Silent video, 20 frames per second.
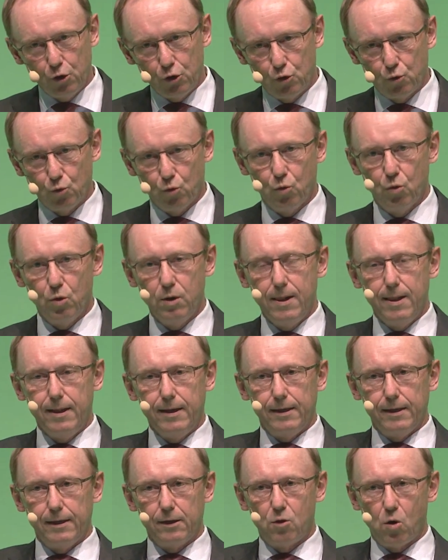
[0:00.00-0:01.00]
to,
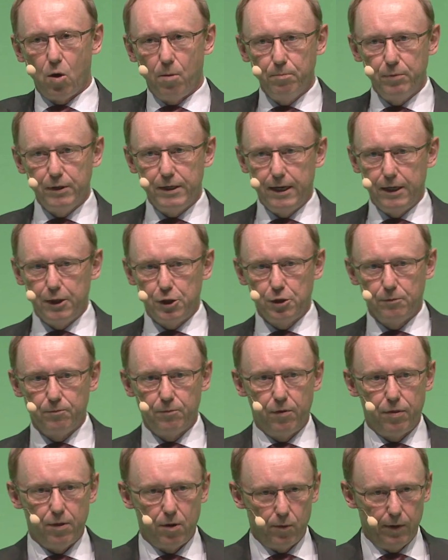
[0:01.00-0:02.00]
in combination
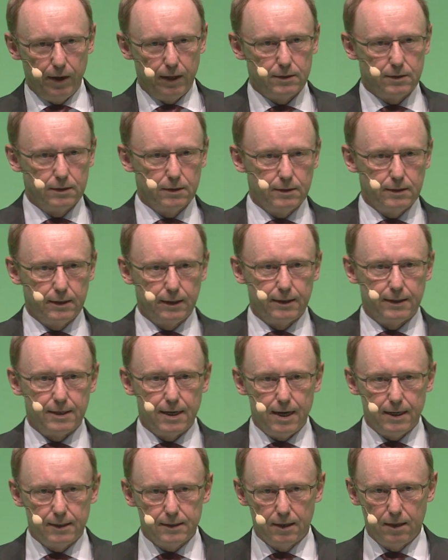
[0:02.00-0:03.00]
with our existing
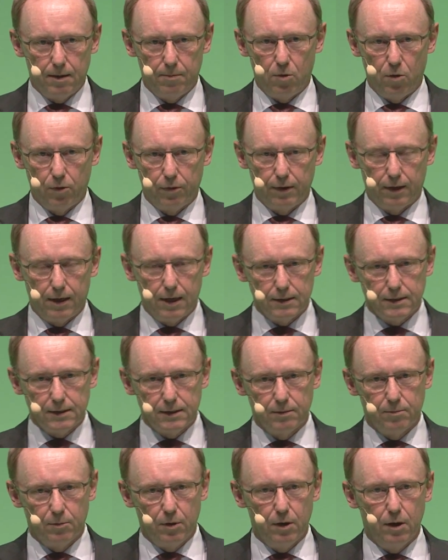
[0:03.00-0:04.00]
data about the
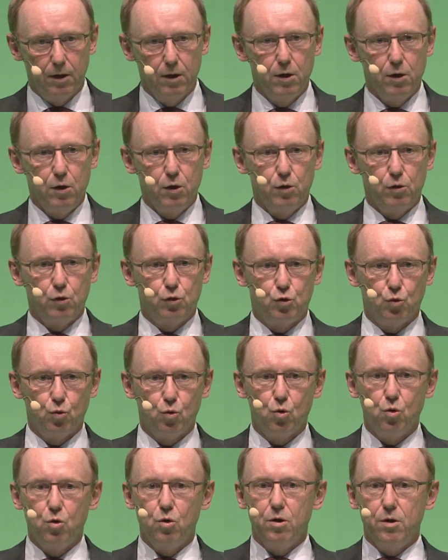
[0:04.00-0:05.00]
customer,
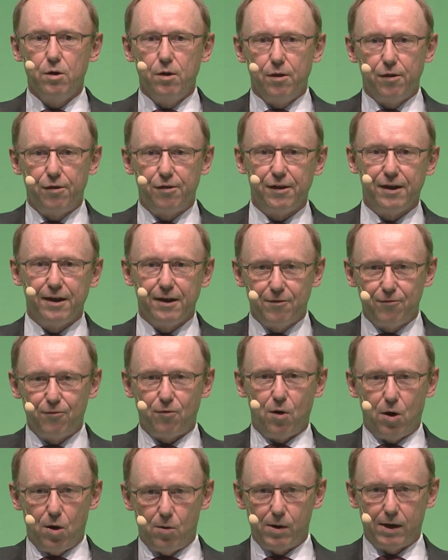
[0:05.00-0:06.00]
to think
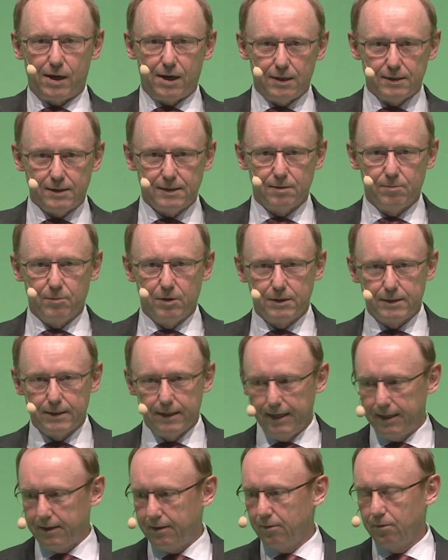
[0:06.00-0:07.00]
for our customers
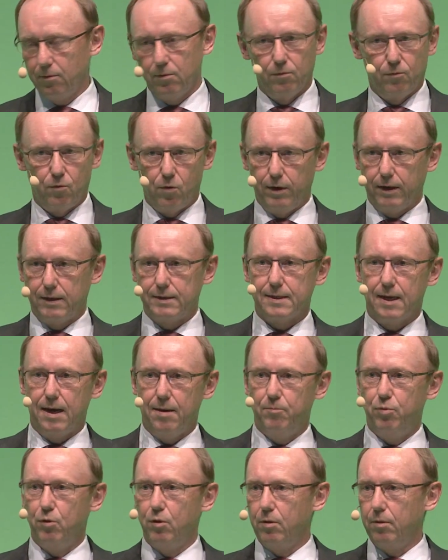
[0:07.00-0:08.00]
ahead. For
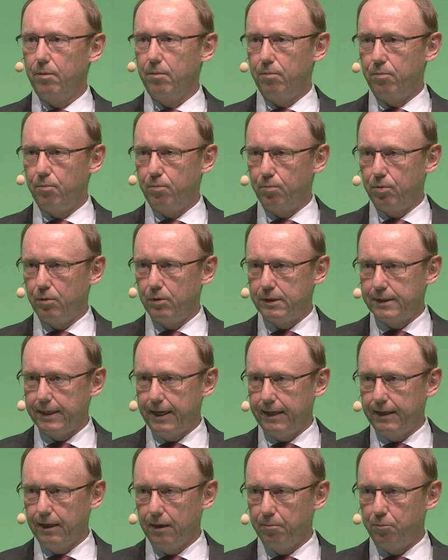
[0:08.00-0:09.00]
example,
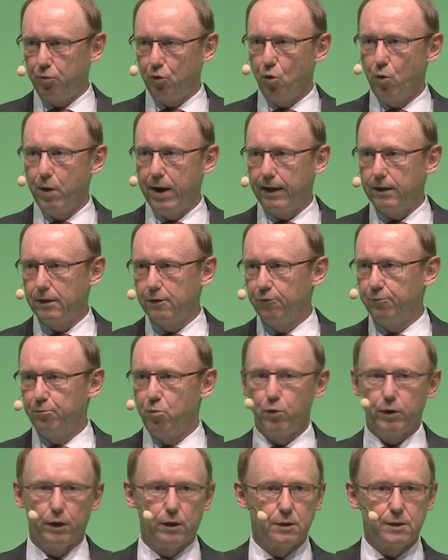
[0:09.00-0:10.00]
taking proactive
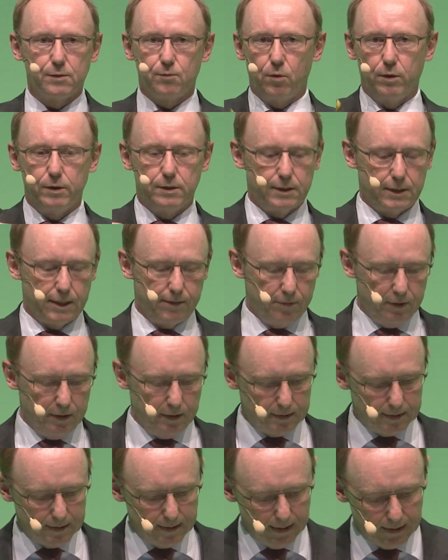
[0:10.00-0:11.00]
bookings for his travel
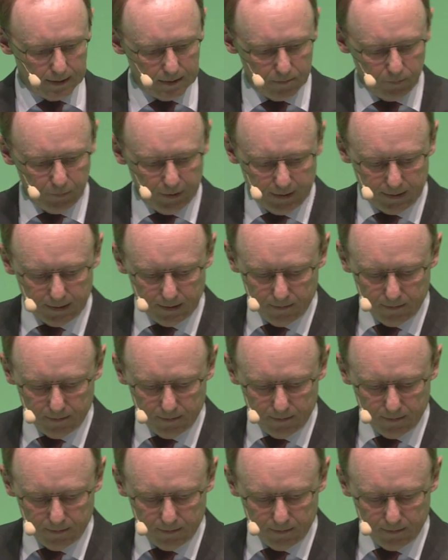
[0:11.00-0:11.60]
needs next week.